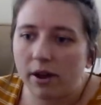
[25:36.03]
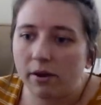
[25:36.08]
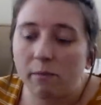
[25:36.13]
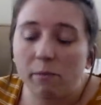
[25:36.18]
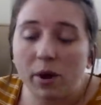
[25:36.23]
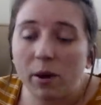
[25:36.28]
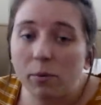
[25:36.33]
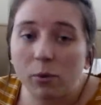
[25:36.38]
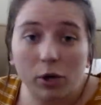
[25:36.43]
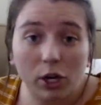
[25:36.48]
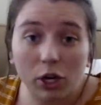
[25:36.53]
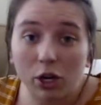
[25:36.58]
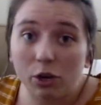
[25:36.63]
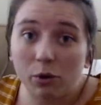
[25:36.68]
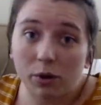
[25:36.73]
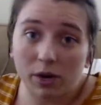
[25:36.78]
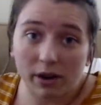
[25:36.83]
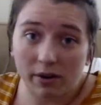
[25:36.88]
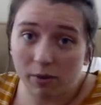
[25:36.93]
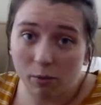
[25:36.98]
people can
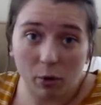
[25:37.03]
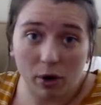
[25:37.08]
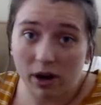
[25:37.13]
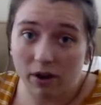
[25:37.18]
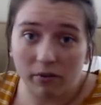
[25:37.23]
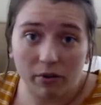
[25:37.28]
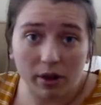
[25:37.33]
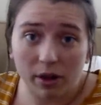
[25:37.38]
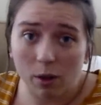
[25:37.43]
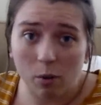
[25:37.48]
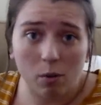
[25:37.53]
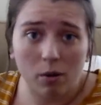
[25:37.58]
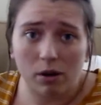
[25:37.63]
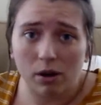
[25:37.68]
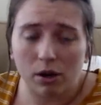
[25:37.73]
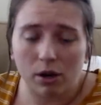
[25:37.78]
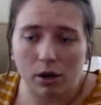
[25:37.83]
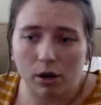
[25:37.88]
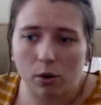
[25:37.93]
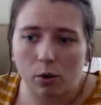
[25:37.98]
do what, whatever they
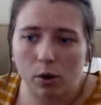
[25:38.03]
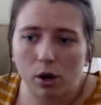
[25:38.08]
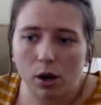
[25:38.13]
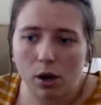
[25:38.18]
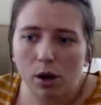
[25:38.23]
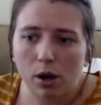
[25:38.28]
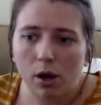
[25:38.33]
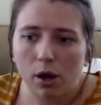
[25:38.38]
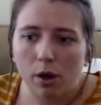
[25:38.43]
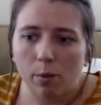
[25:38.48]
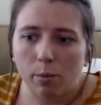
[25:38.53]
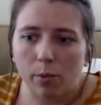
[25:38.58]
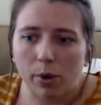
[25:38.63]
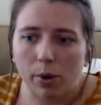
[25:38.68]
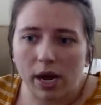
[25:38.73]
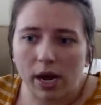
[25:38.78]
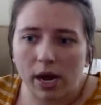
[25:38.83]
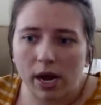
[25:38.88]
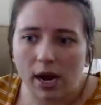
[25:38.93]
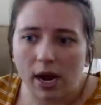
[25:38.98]
want to do,
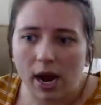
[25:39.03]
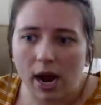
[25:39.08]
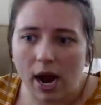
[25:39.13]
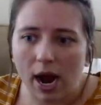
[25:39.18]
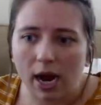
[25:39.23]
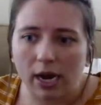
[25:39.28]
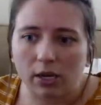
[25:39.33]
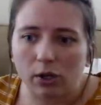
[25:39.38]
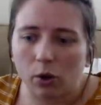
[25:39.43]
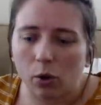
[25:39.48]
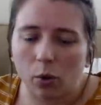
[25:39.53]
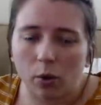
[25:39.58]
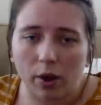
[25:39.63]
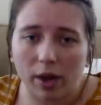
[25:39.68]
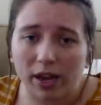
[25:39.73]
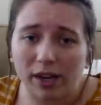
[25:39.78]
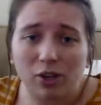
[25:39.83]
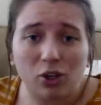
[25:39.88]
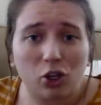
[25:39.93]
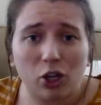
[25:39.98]
but I don't
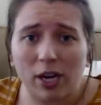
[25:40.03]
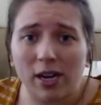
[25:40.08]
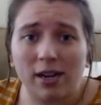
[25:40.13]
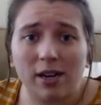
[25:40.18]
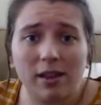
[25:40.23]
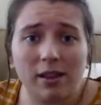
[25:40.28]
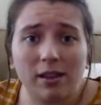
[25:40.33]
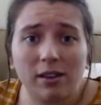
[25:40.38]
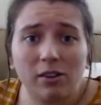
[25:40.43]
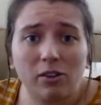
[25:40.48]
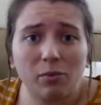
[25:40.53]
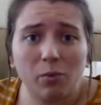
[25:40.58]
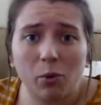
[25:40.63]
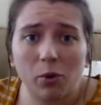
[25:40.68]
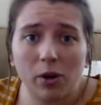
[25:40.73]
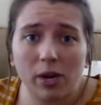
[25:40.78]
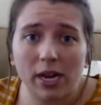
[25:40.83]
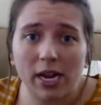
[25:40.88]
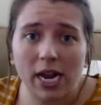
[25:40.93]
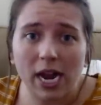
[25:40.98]
like Shane at this
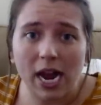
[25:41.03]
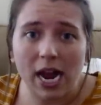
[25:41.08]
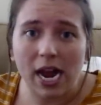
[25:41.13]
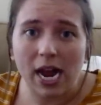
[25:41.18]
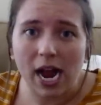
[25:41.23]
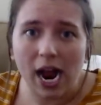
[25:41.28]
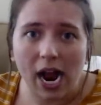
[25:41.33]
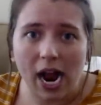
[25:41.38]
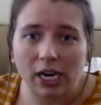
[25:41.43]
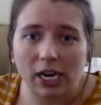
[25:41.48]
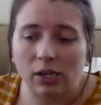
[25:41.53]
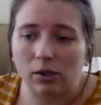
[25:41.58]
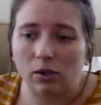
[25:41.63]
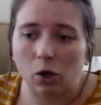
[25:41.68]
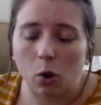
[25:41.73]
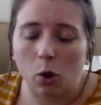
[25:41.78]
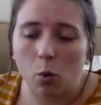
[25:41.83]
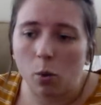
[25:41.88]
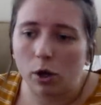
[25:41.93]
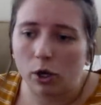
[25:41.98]
point. I
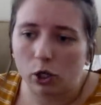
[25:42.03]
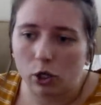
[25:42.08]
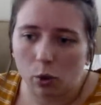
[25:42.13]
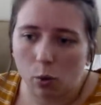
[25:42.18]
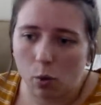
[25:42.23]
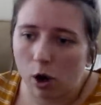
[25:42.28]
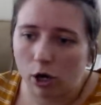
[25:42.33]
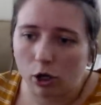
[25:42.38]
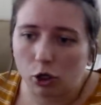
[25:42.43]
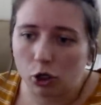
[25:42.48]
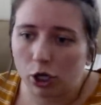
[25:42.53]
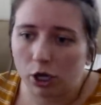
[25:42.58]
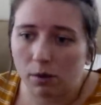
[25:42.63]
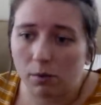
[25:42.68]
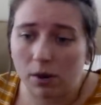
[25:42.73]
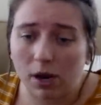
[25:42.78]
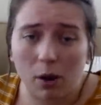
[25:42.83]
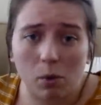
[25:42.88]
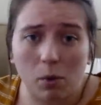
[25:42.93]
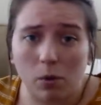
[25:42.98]
don't want to watch
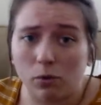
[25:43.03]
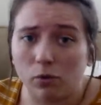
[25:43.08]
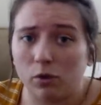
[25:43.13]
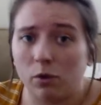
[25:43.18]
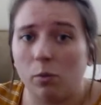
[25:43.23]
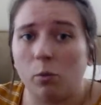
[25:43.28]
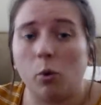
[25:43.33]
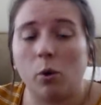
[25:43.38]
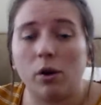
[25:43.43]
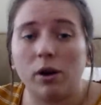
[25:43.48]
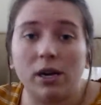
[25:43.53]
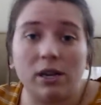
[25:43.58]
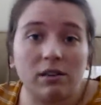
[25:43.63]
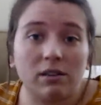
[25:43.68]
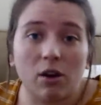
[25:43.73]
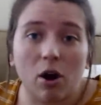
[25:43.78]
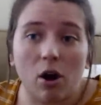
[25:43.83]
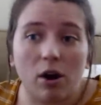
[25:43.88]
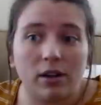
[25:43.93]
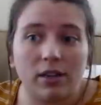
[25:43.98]
him, and I won't support
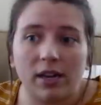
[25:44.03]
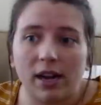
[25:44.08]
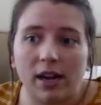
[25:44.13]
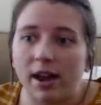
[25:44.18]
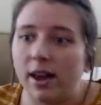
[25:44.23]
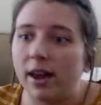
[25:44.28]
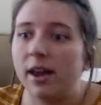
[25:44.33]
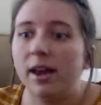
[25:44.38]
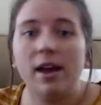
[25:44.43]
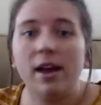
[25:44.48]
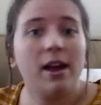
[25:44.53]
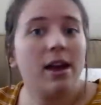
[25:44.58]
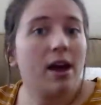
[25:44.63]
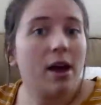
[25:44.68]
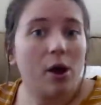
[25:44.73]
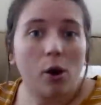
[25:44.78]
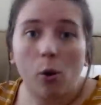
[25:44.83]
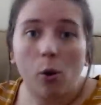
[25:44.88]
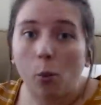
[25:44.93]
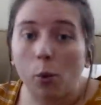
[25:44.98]
his content.
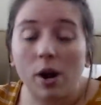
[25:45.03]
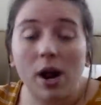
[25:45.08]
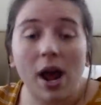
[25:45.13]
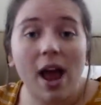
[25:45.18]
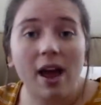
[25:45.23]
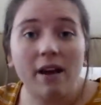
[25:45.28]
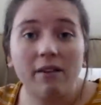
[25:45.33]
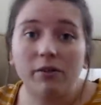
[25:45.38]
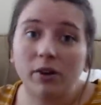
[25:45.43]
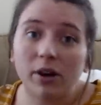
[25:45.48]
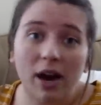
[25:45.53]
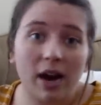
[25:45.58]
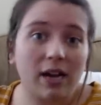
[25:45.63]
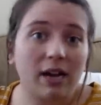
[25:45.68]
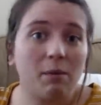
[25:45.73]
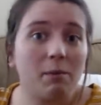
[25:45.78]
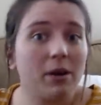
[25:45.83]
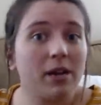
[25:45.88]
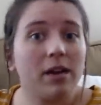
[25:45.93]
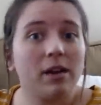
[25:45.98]
Whatever
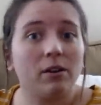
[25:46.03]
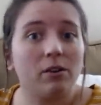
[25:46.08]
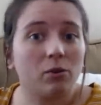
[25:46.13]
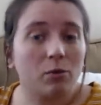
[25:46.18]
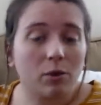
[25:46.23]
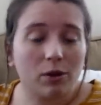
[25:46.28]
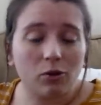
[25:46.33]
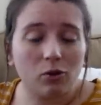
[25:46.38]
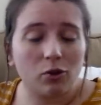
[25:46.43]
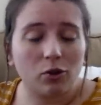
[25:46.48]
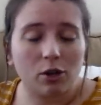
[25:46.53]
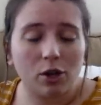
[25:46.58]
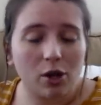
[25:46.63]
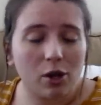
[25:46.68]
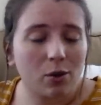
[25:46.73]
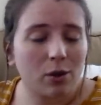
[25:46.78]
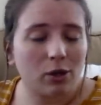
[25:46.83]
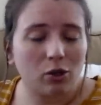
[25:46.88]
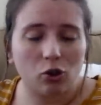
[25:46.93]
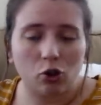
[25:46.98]
anybody else wants to
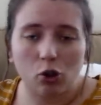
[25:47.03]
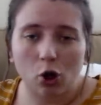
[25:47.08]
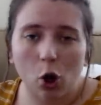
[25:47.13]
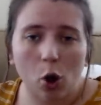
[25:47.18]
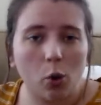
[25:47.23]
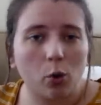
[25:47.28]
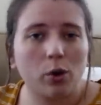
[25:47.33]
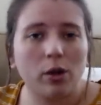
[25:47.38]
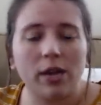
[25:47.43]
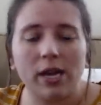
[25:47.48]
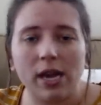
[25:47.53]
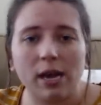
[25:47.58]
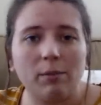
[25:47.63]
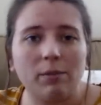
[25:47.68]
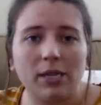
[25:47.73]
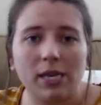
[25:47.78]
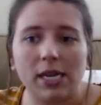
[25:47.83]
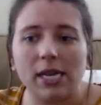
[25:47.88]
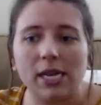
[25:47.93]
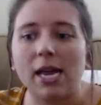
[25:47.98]
do is totally up
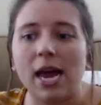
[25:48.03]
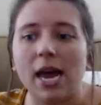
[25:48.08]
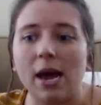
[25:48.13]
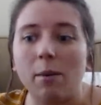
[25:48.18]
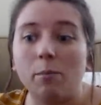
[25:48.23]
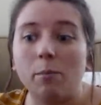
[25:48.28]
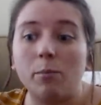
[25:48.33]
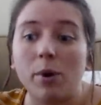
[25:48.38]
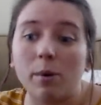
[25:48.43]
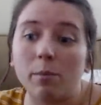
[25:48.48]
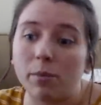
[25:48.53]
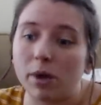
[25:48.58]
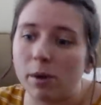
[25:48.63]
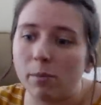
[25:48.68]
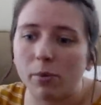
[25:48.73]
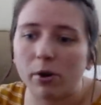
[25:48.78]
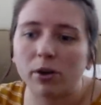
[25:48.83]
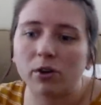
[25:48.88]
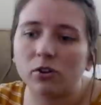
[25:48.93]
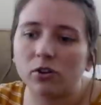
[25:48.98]
to them, but me
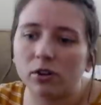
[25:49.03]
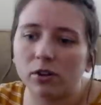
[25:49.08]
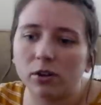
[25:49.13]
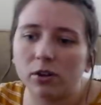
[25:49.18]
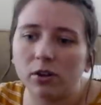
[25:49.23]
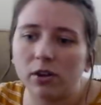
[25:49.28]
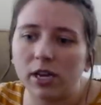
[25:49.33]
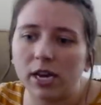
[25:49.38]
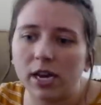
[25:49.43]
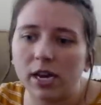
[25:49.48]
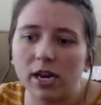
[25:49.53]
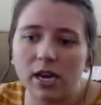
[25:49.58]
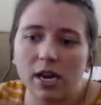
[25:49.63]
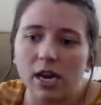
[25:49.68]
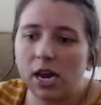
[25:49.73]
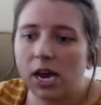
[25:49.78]
personally...